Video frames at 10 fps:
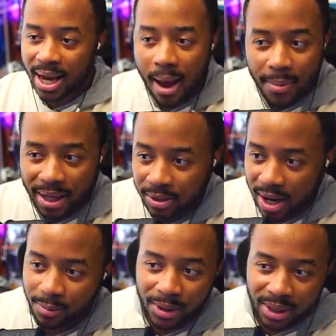like, dude, I
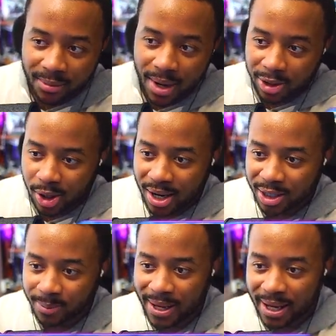really am not trying to
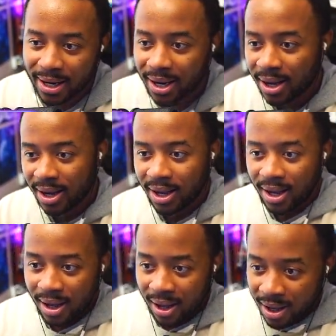spend
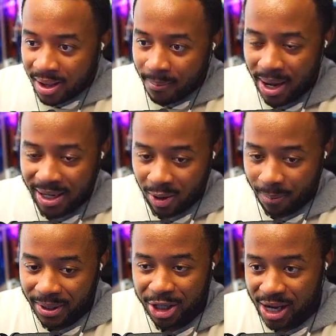money on a
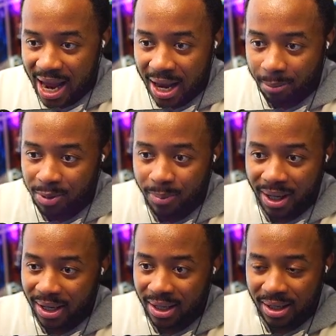bunch of games.
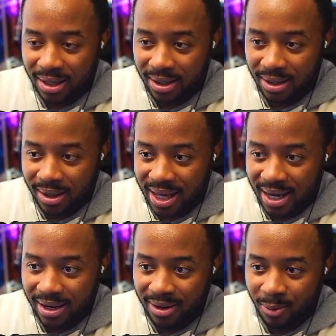But
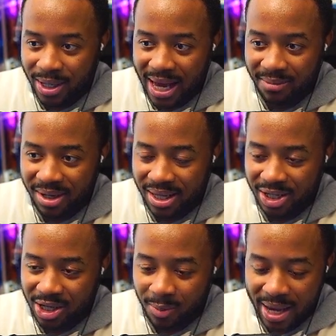then we came to
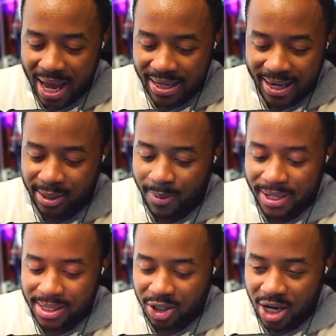this year and we had Dead
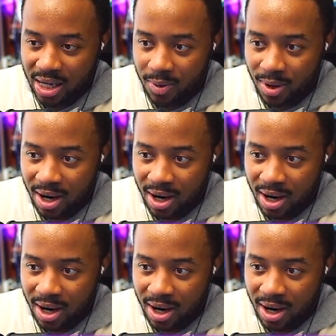Space in January. You